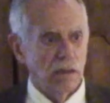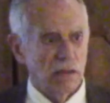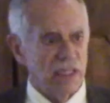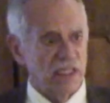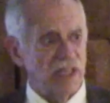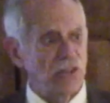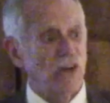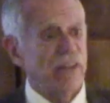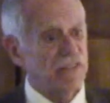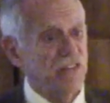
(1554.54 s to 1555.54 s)
They said you
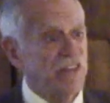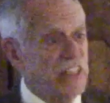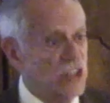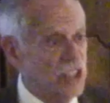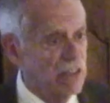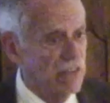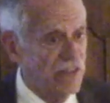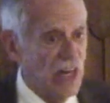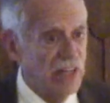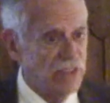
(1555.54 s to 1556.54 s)
have to finish it in
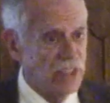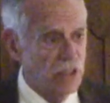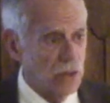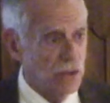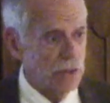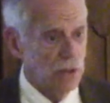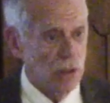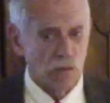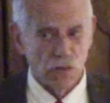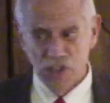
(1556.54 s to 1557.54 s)
five years,
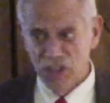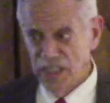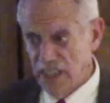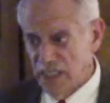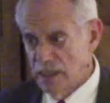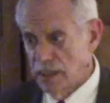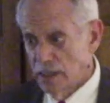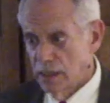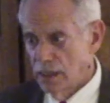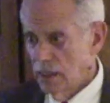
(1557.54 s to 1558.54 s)
which they did.
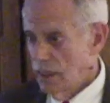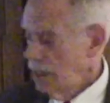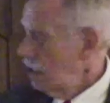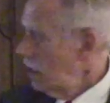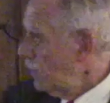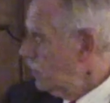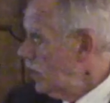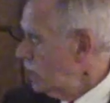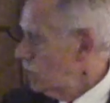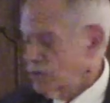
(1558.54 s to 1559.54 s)
And
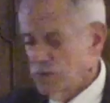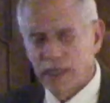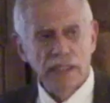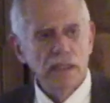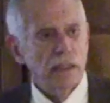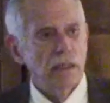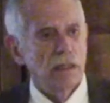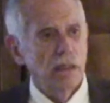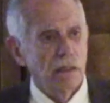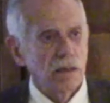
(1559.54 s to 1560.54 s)
when it was ready,
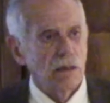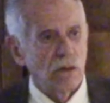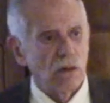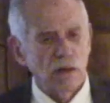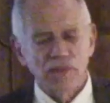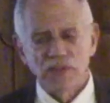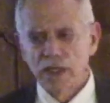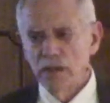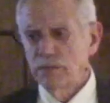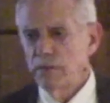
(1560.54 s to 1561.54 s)
all of
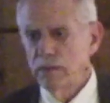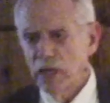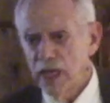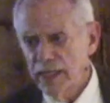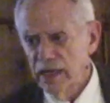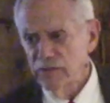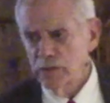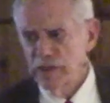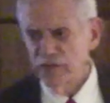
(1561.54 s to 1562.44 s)
the high government